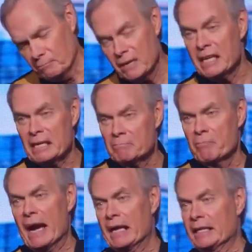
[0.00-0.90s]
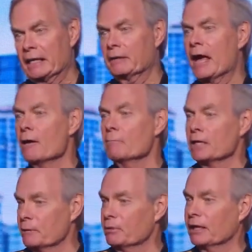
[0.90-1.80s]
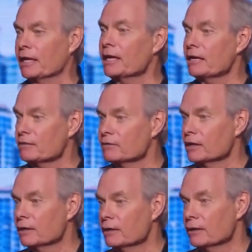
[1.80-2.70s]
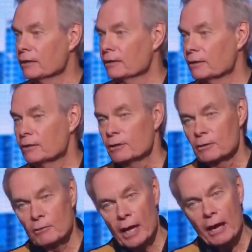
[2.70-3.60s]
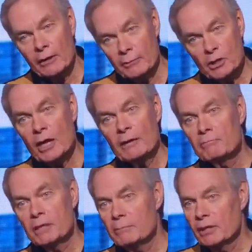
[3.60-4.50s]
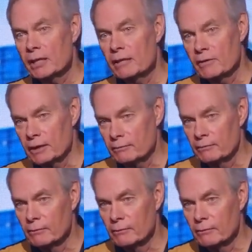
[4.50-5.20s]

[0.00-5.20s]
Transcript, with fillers: a meeting, panic, and help me to believe. How come you hadn't been believing?